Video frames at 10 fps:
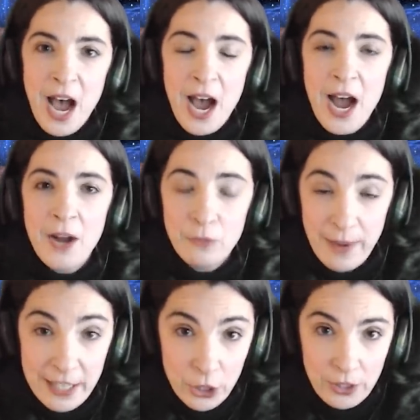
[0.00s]
uh,
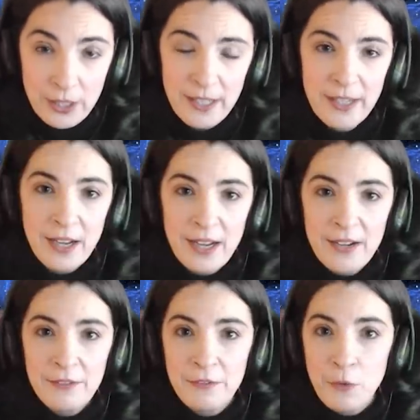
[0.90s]
Rachel
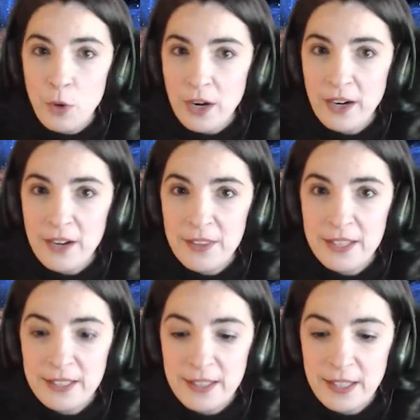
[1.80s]
for
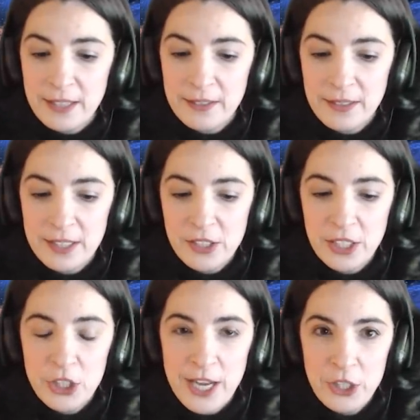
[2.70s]
the, the the
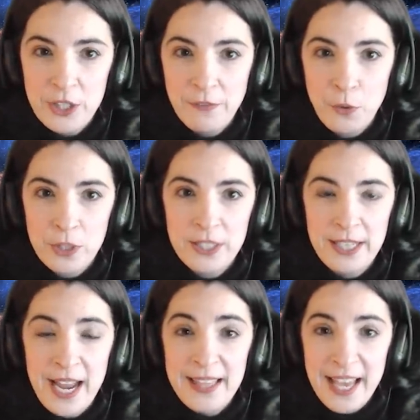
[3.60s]
suggestion for
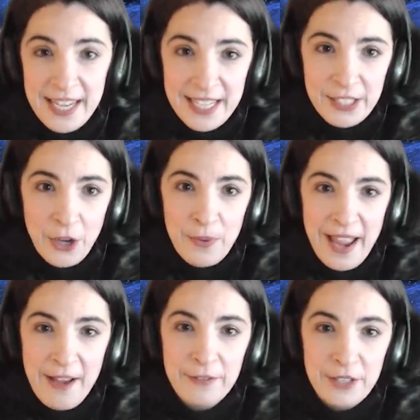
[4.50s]
today. That is all
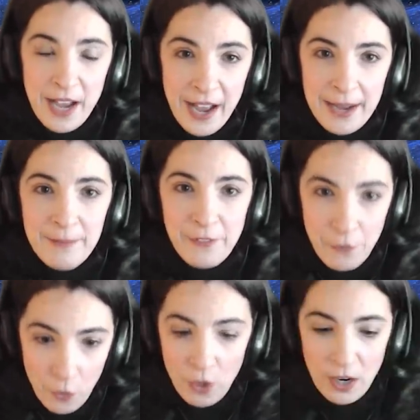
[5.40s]
we have time
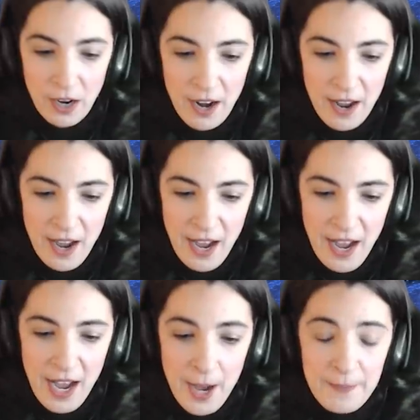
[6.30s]
for.
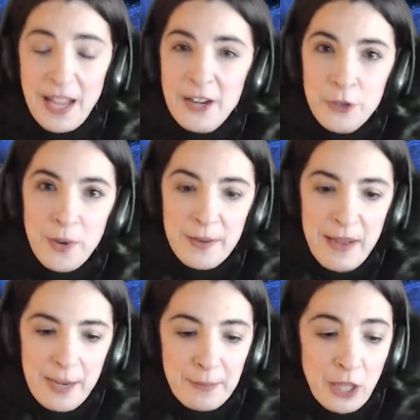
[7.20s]
Um, I do want to
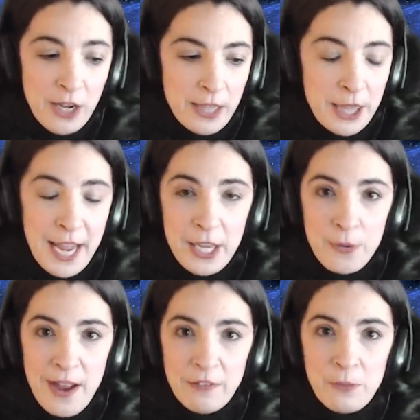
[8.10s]
make a plug. Thank
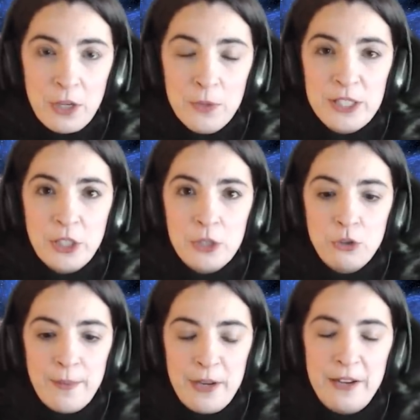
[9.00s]
you, everyone who is
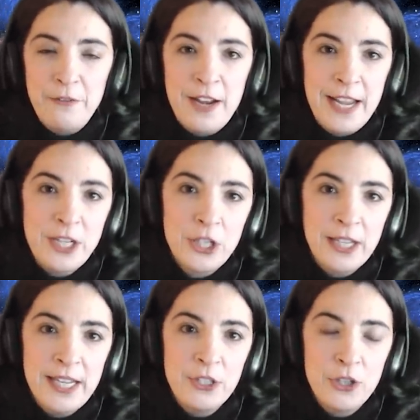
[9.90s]
contributing
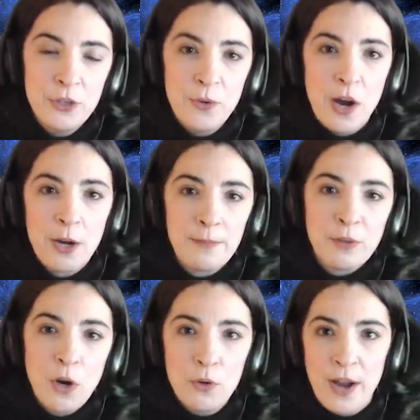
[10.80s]
financially to our
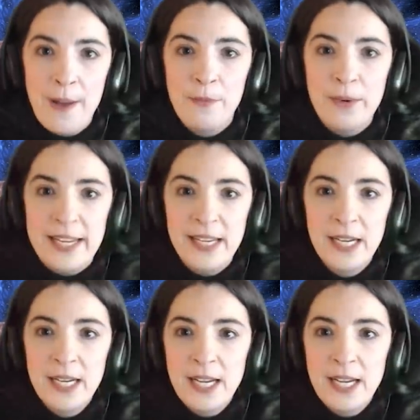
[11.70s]
program. We